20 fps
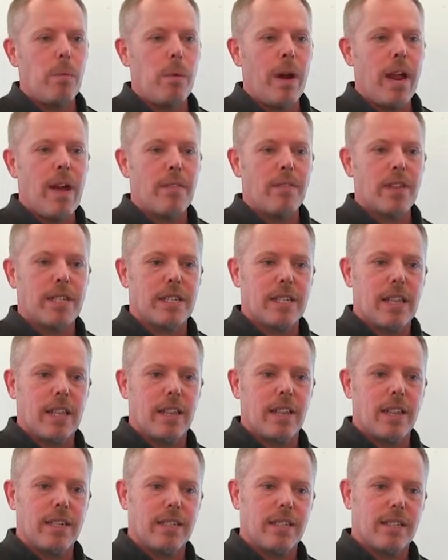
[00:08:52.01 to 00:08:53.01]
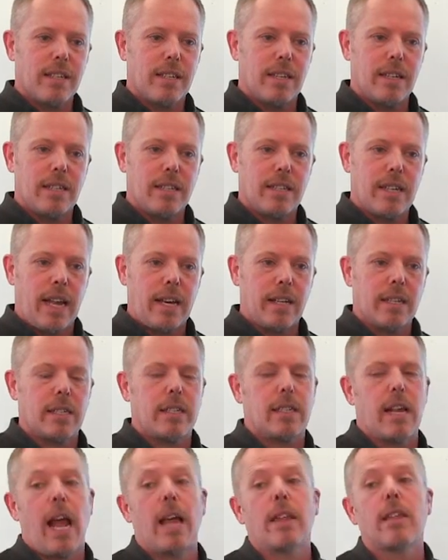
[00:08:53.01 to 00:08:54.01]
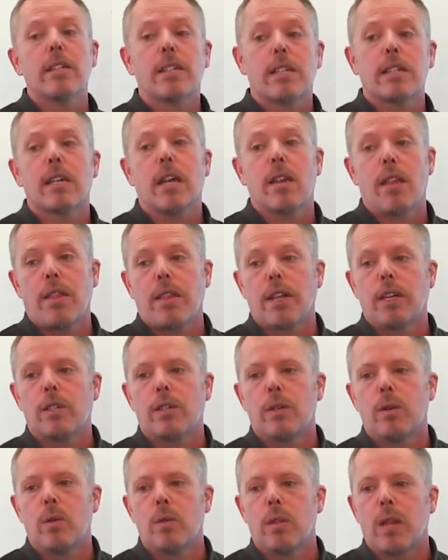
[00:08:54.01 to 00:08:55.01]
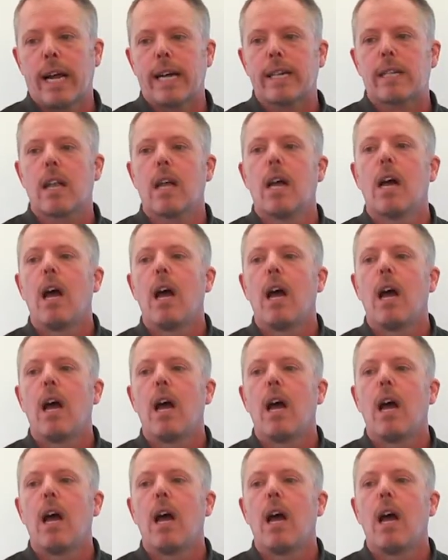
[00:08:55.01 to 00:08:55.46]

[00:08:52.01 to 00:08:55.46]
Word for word: we have this this this sense and this is the other thing too like